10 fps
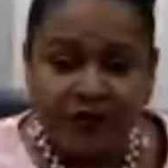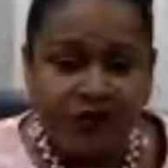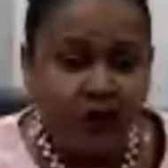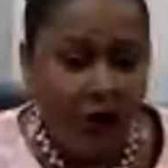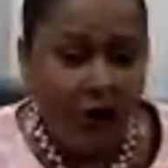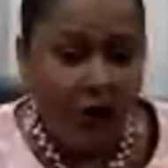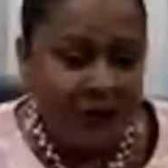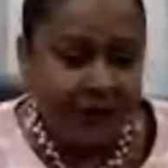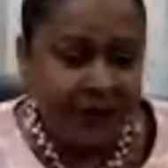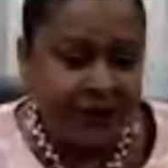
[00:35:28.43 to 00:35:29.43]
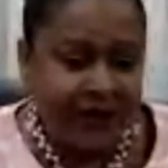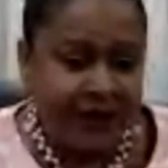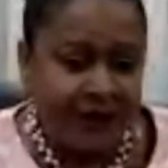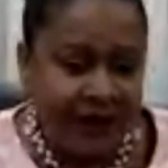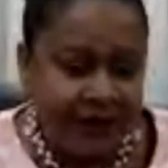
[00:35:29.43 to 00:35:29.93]
strong members
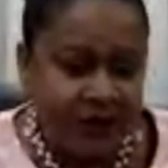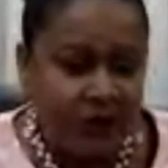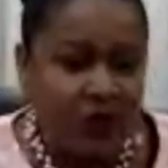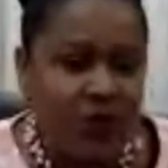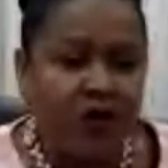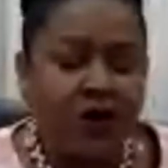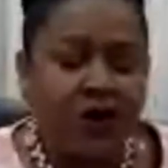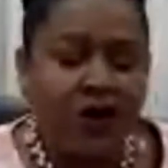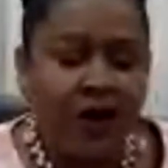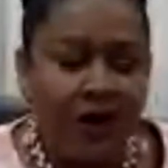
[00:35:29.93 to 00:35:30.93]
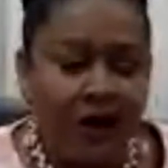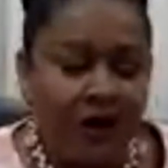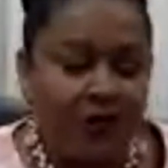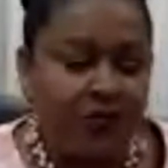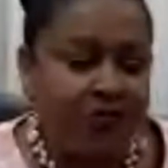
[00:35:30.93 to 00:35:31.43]
like Mexico,
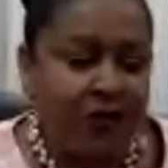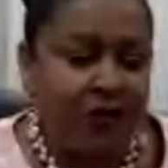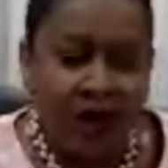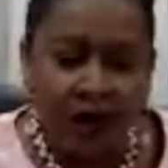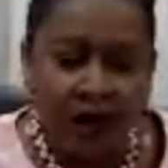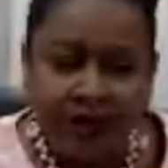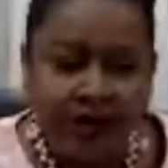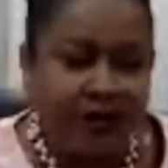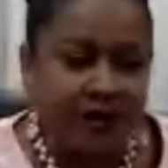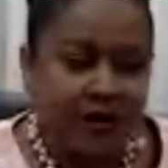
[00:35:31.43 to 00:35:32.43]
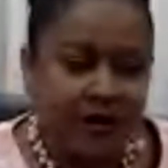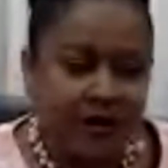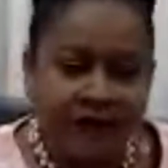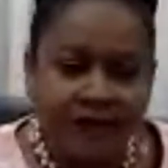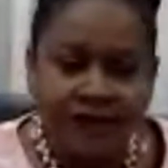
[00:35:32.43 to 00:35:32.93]
um, Colombia,
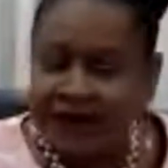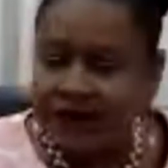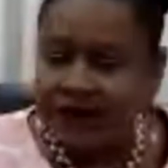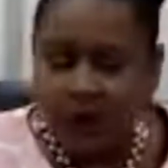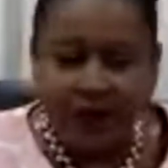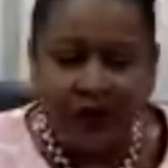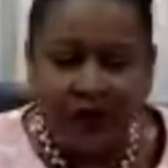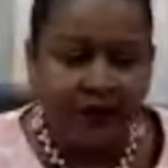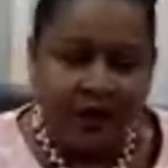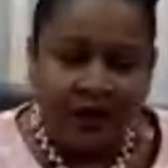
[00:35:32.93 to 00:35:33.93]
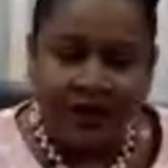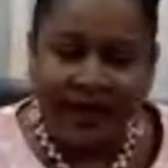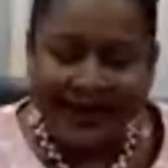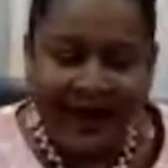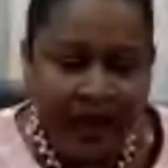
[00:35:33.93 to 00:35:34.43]
Venezuela
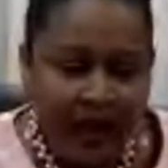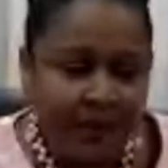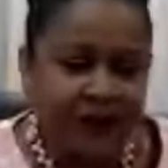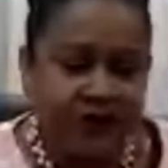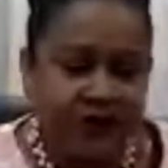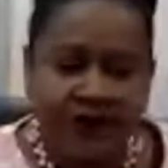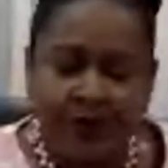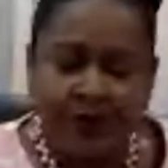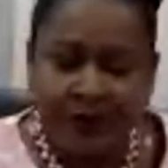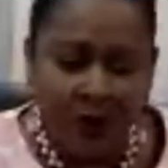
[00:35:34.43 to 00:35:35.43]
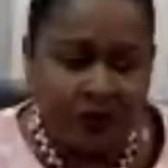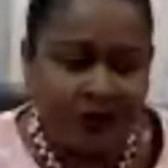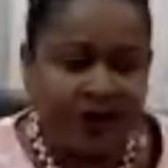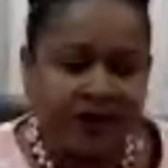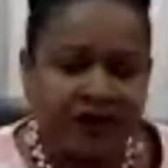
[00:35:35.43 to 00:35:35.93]
that help us with our
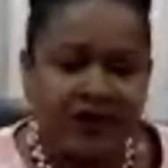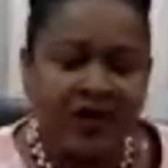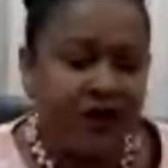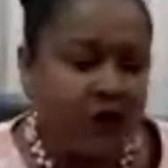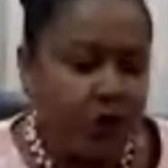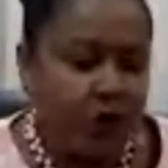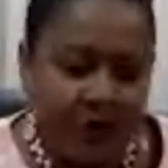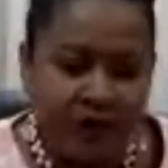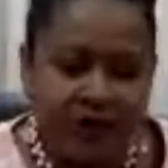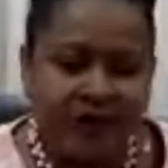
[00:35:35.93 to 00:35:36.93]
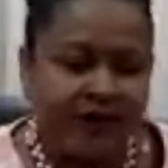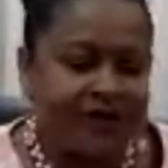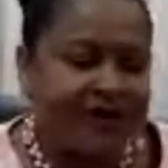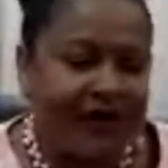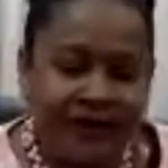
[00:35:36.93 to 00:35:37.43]
projects. Cuba,
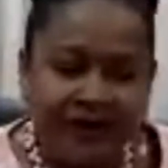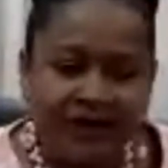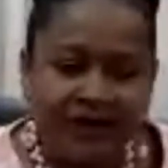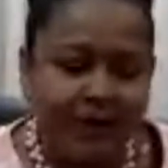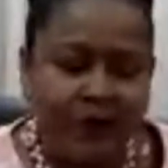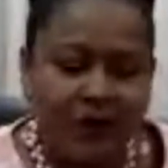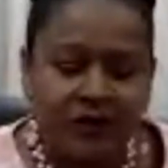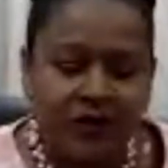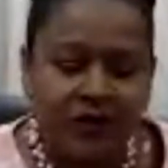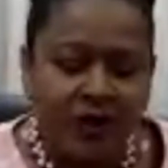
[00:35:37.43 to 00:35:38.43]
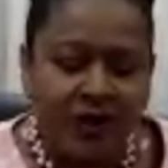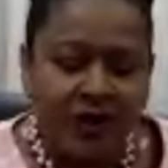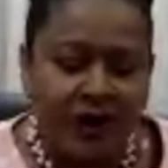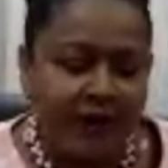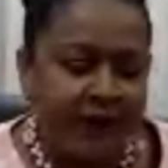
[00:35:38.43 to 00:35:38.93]
technical support
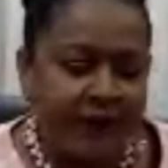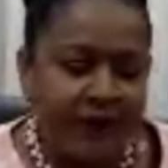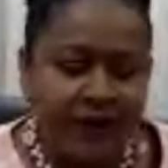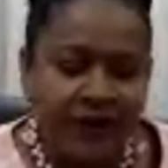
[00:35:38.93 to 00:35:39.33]
um,